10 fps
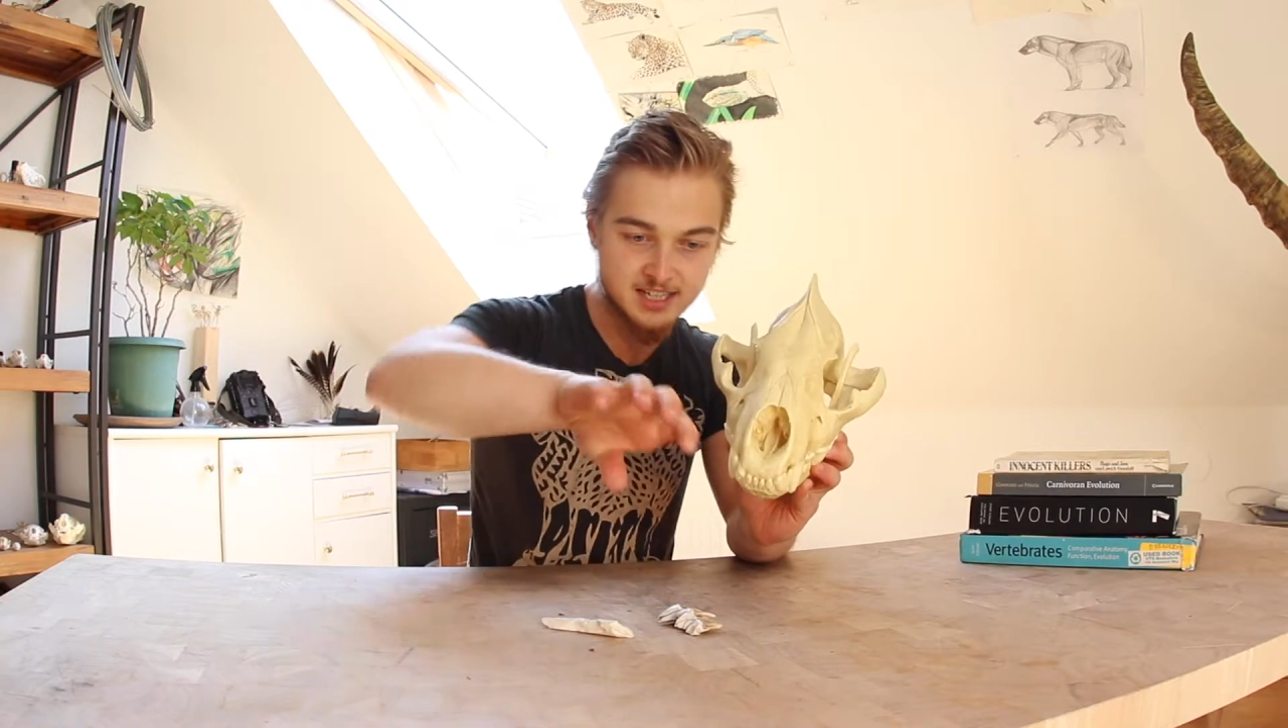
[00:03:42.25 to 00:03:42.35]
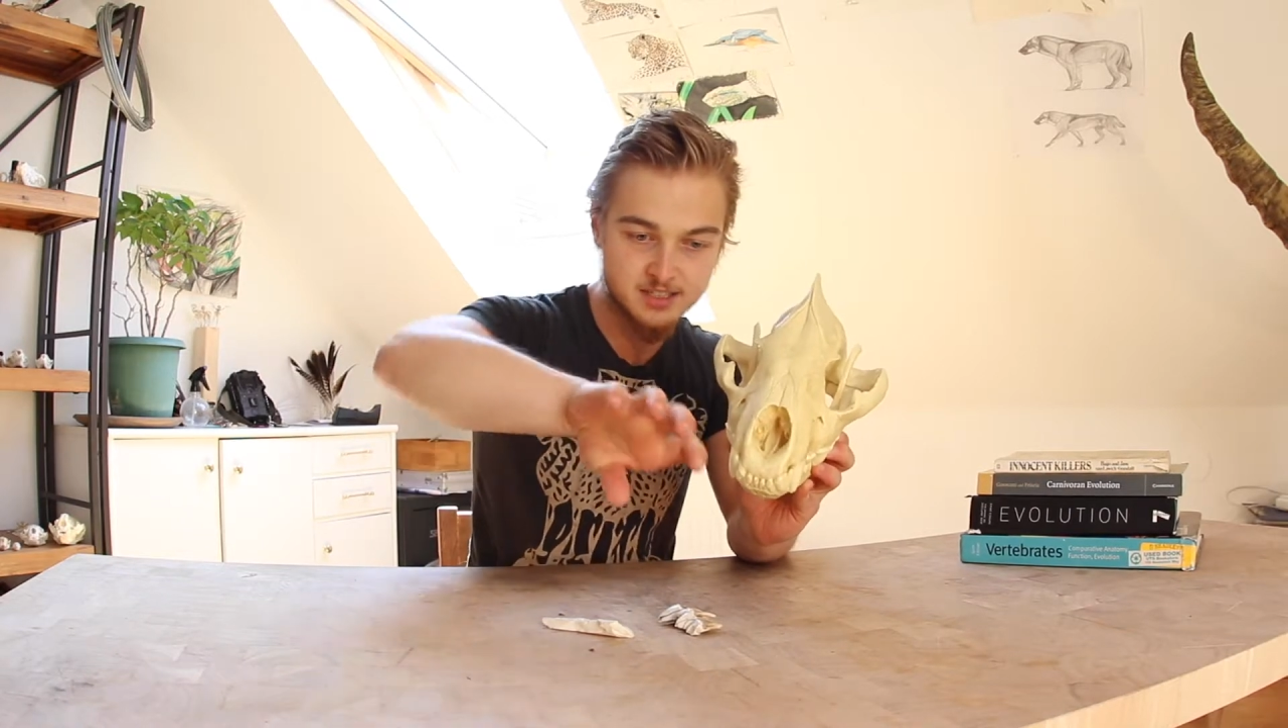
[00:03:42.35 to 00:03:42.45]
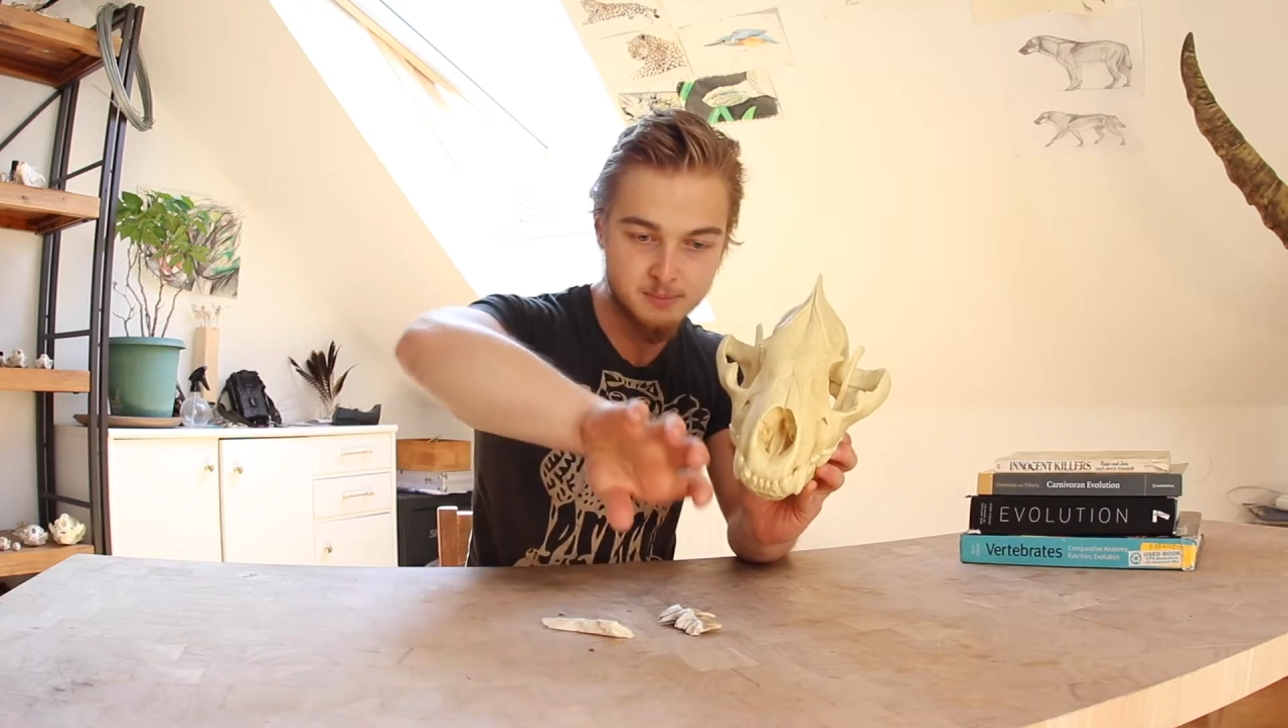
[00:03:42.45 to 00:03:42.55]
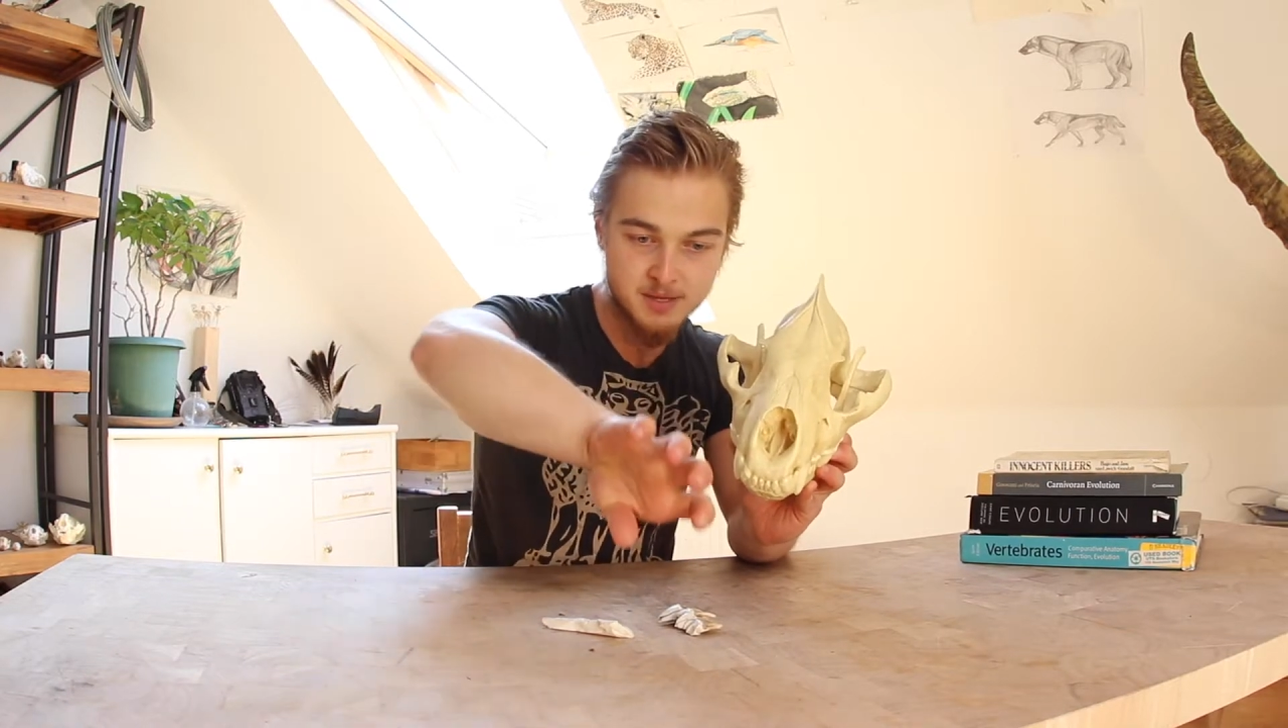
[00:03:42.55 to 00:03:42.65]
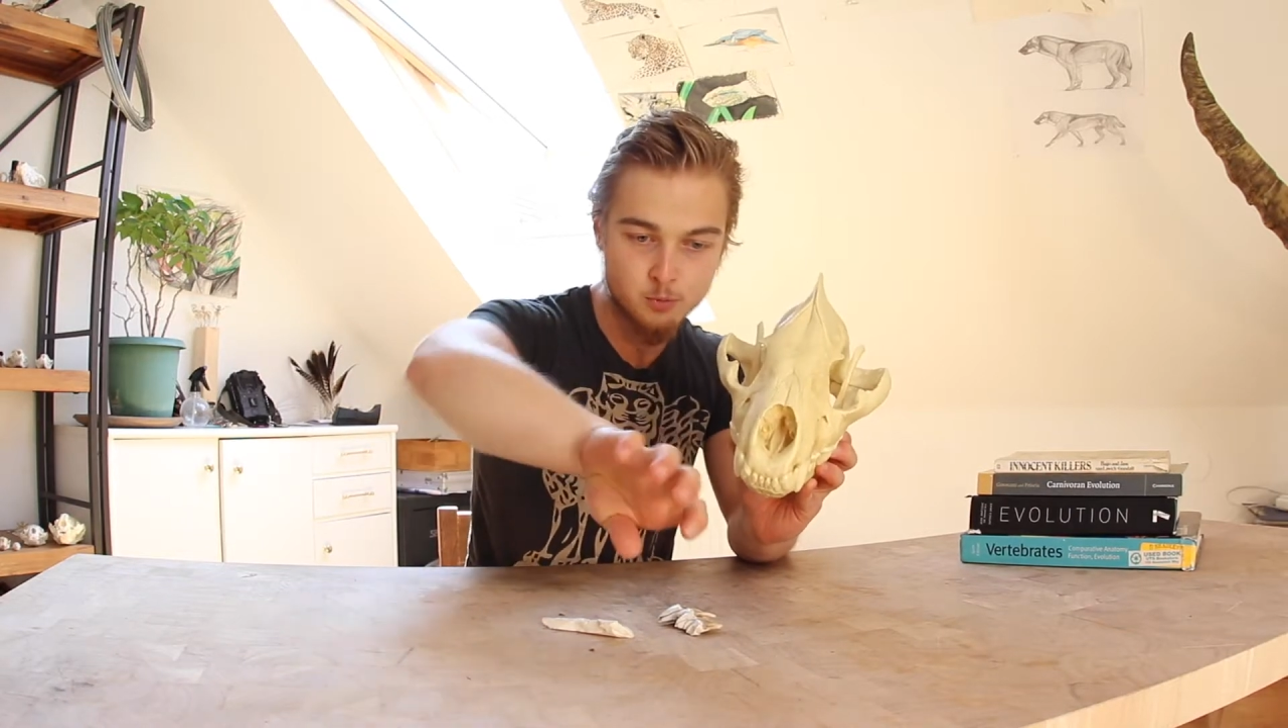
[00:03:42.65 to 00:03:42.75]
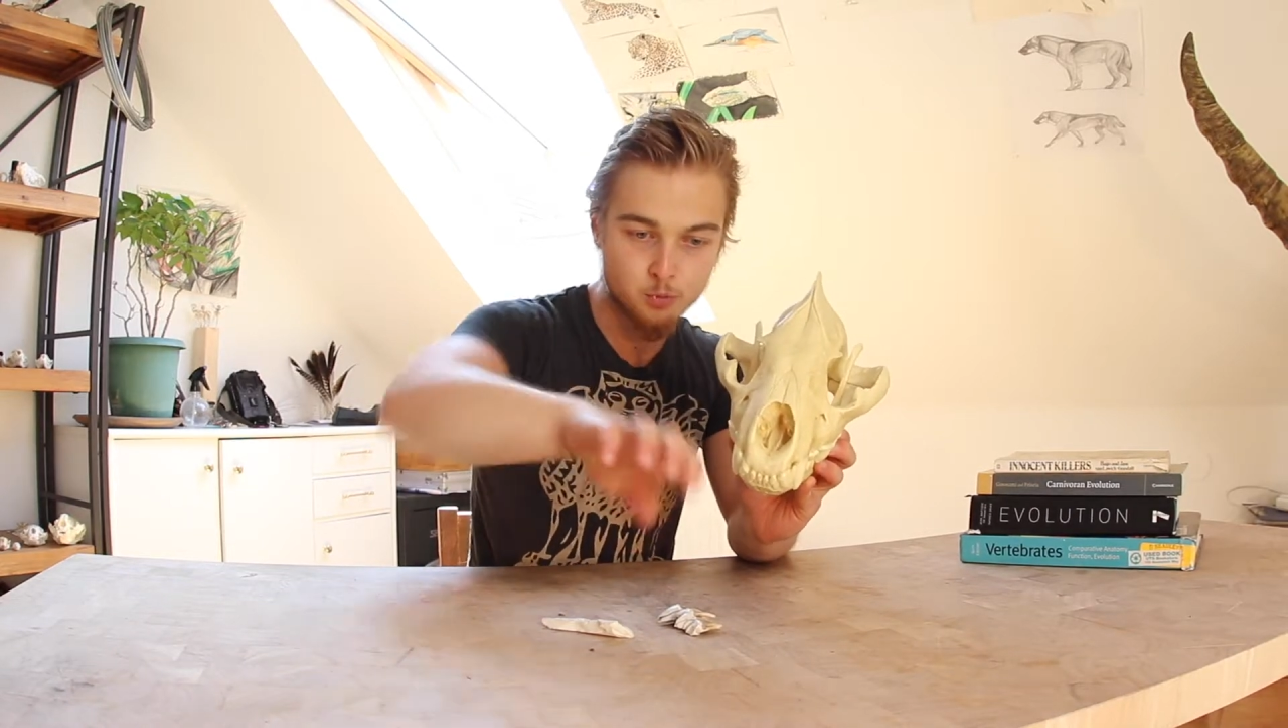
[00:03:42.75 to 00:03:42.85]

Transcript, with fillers: and to be